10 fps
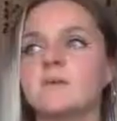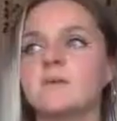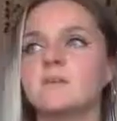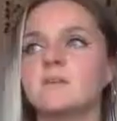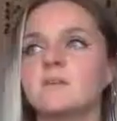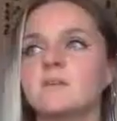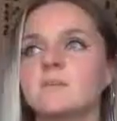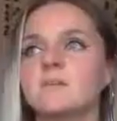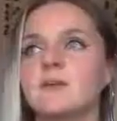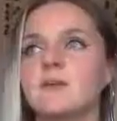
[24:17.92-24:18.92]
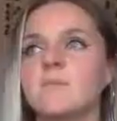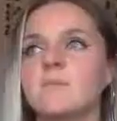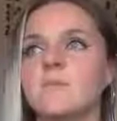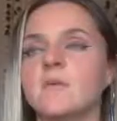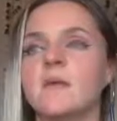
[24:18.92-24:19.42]
with,
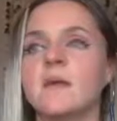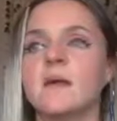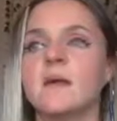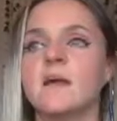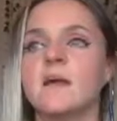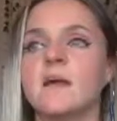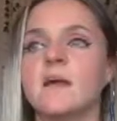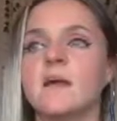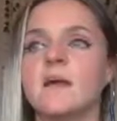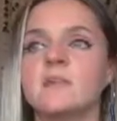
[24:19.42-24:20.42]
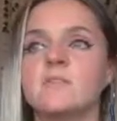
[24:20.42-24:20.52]
and I